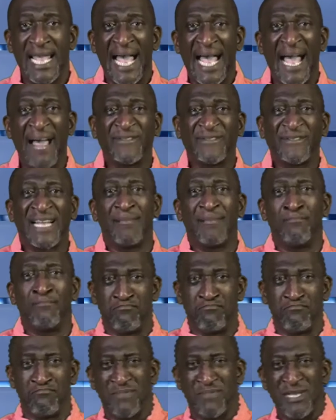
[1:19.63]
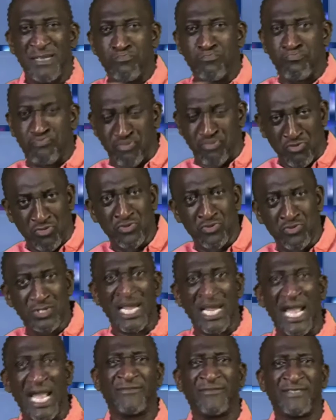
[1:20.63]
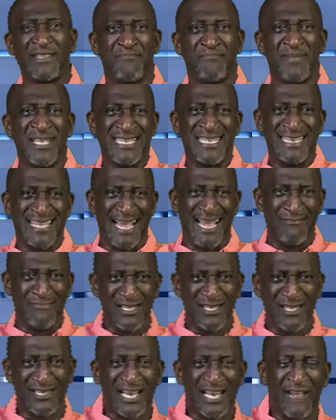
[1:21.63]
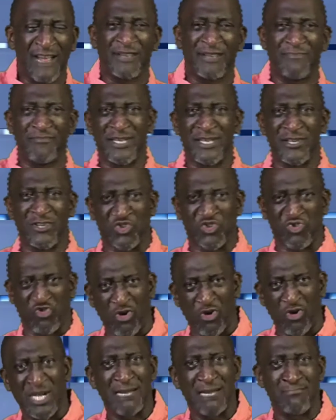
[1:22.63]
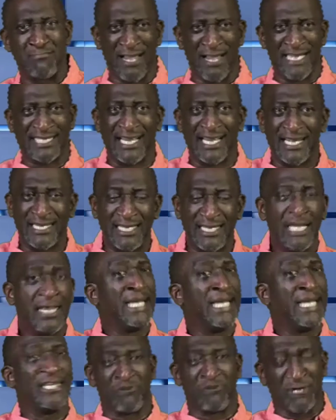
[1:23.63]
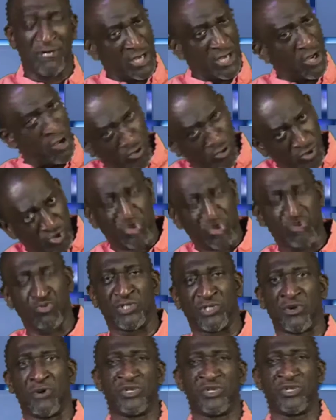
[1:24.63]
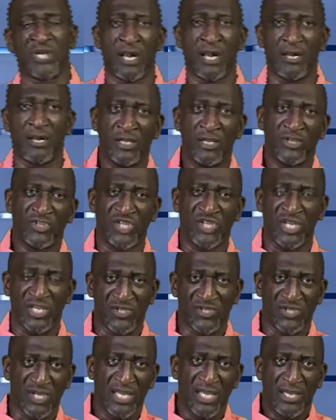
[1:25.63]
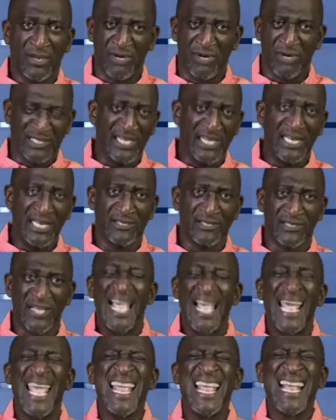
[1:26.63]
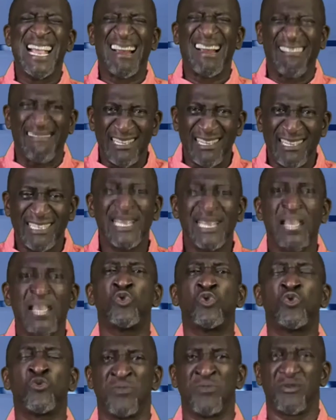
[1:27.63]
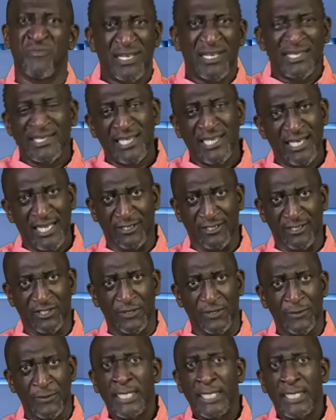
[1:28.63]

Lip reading: after being pulled, after being damaged, after being destroyed and battered, it returns to its original stage. Resilience. A Christian should be resilient.